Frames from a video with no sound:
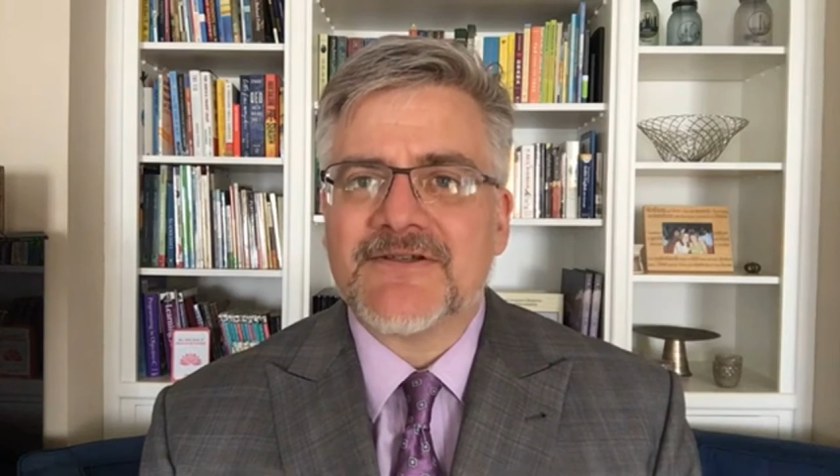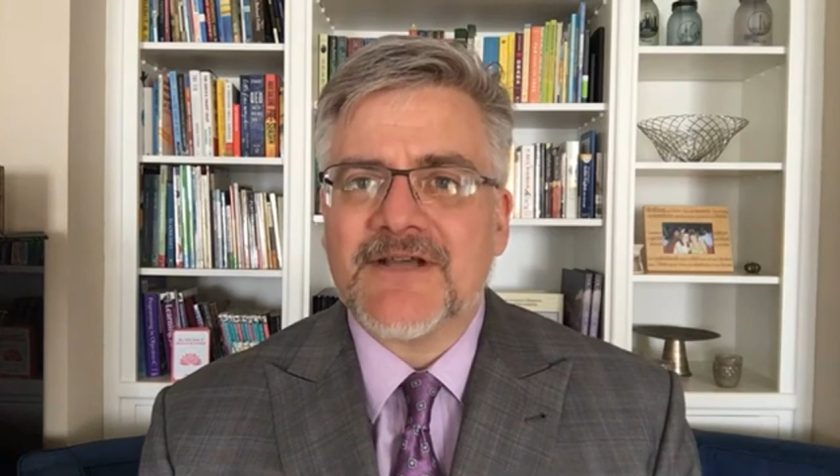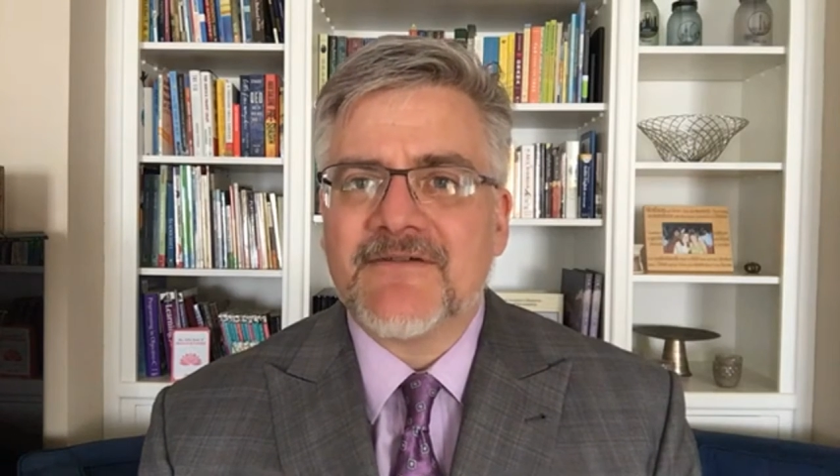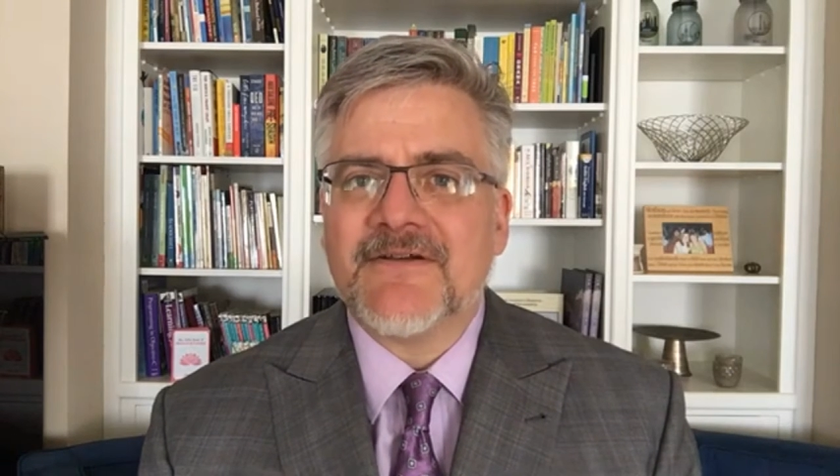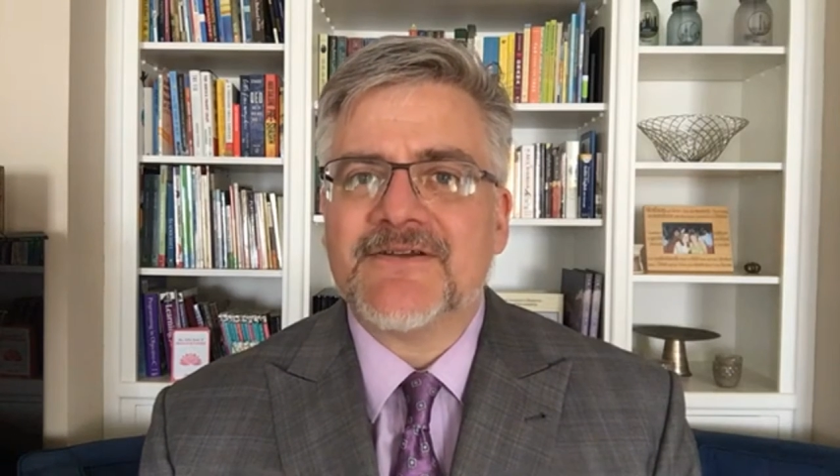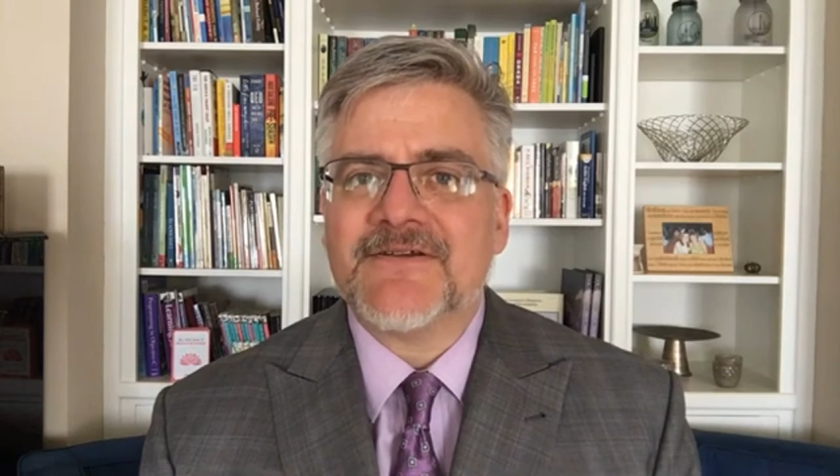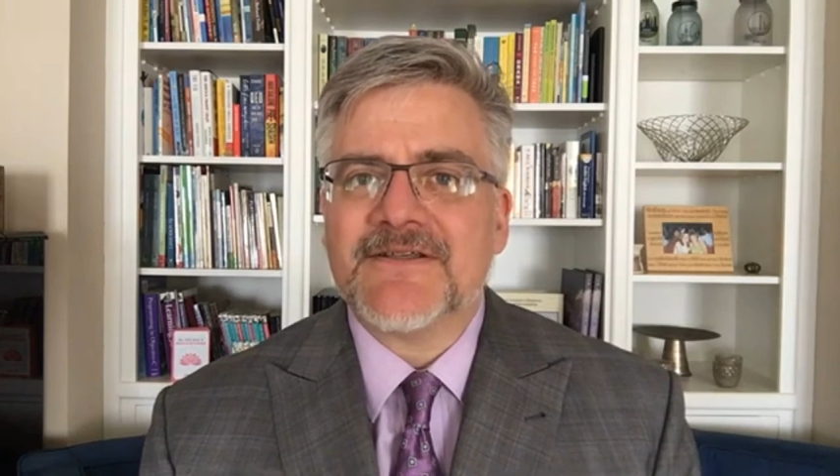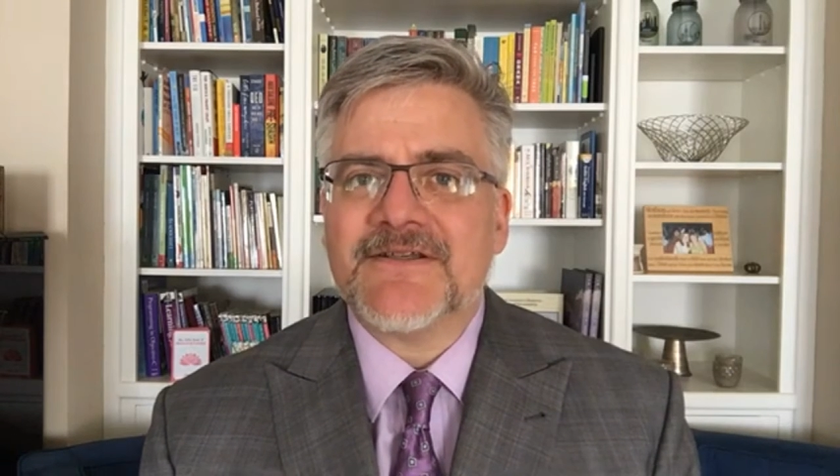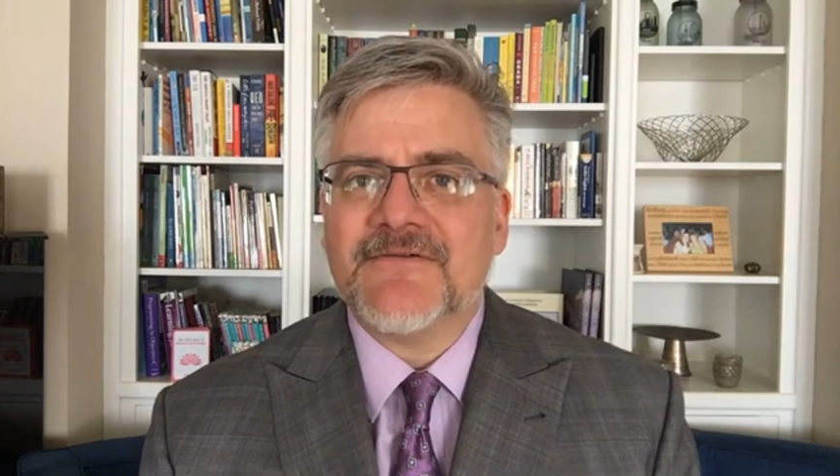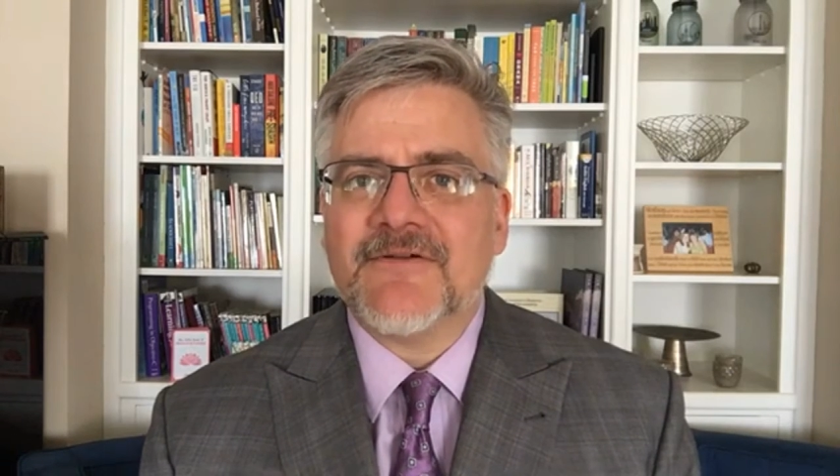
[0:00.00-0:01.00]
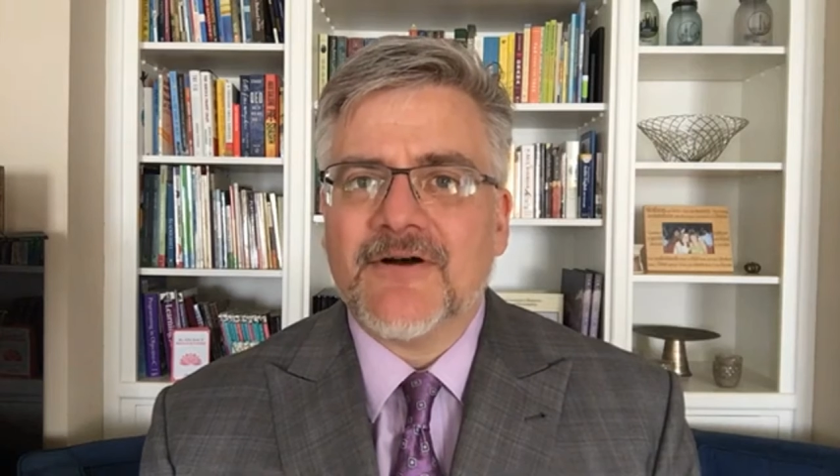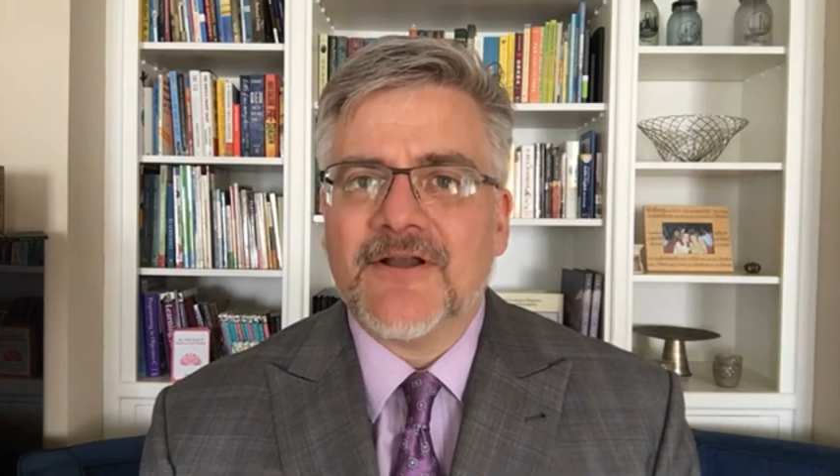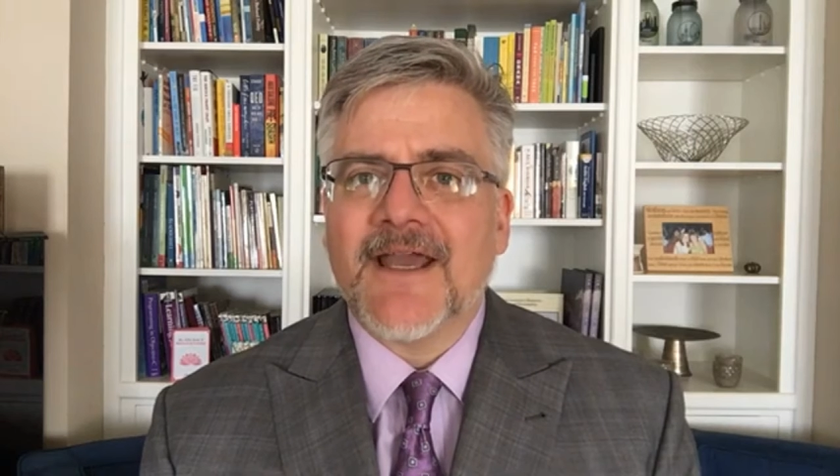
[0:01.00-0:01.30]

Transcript: Jangra to his new role